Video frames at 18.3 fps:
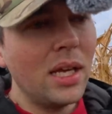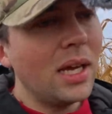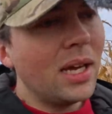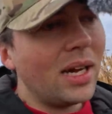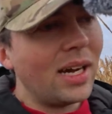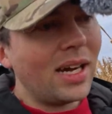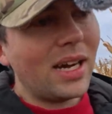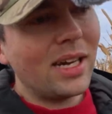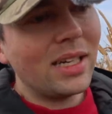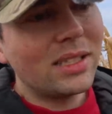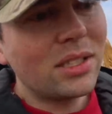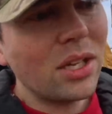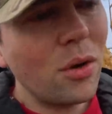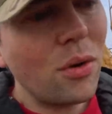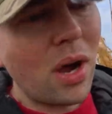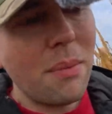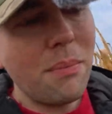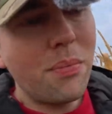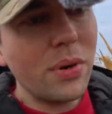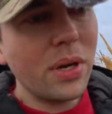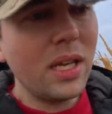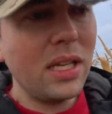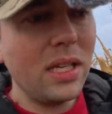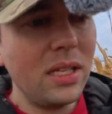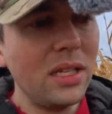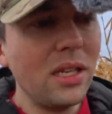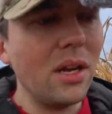So I'm
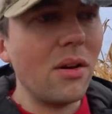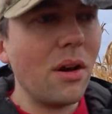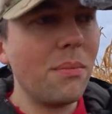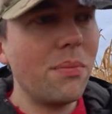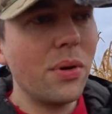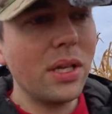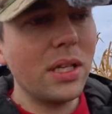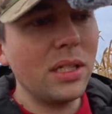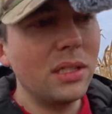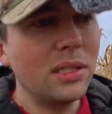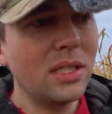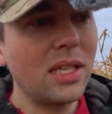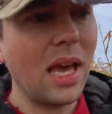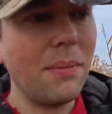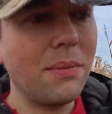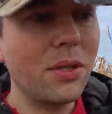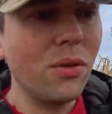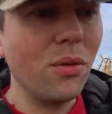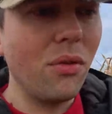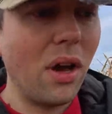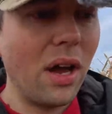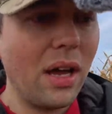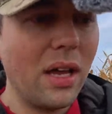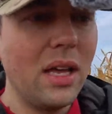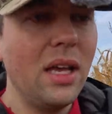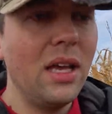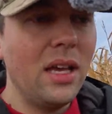pretty skeptical
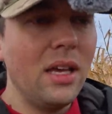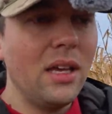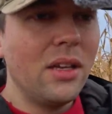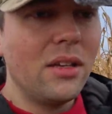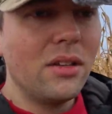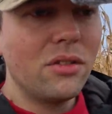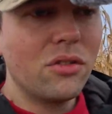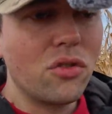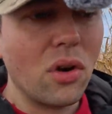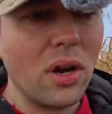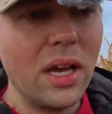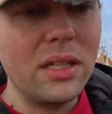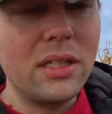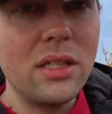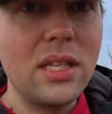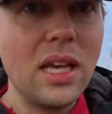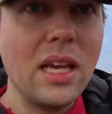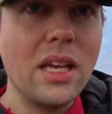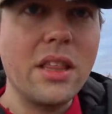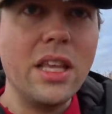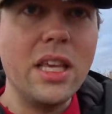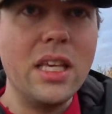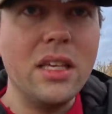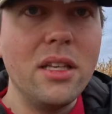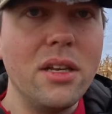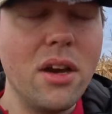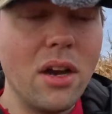that trying to take
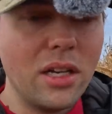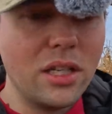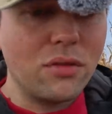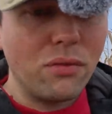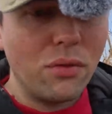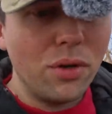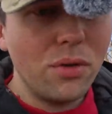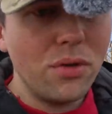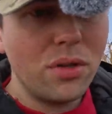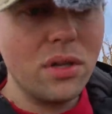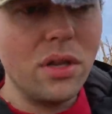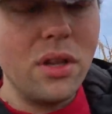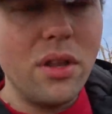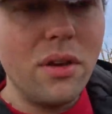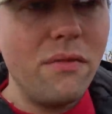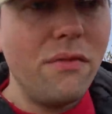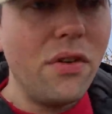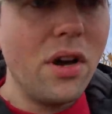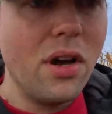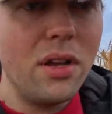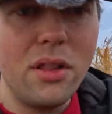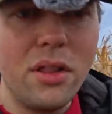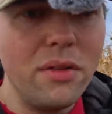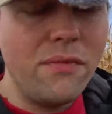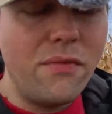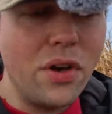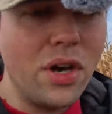the nice route and the
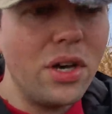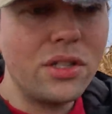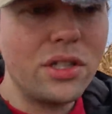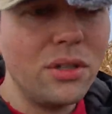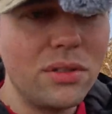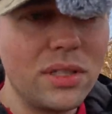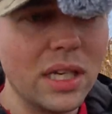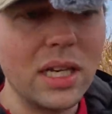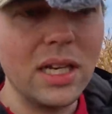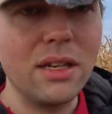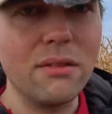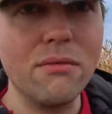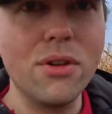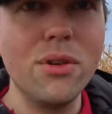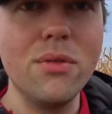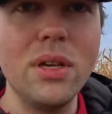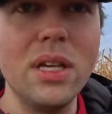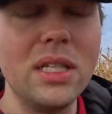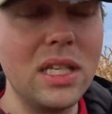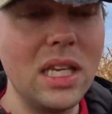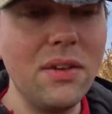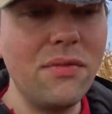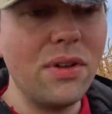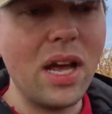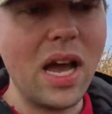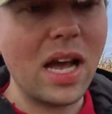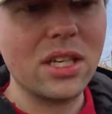virtue signalling route is
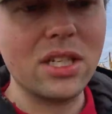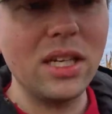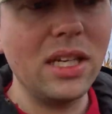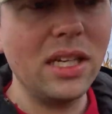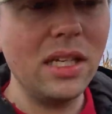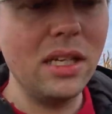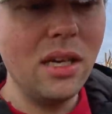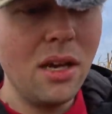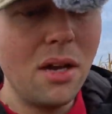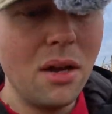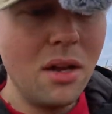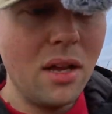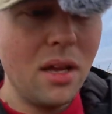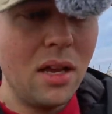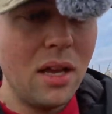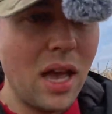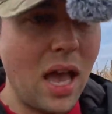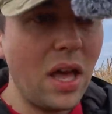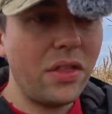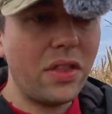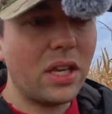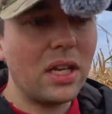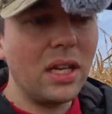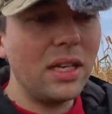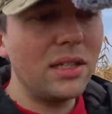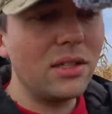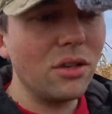even actually
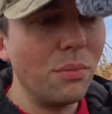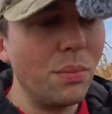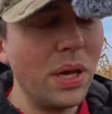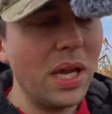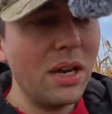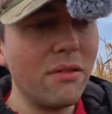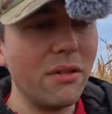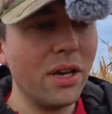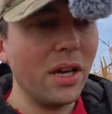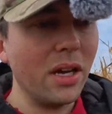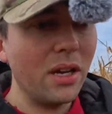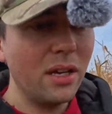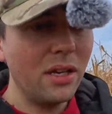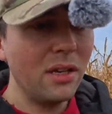ethically superior.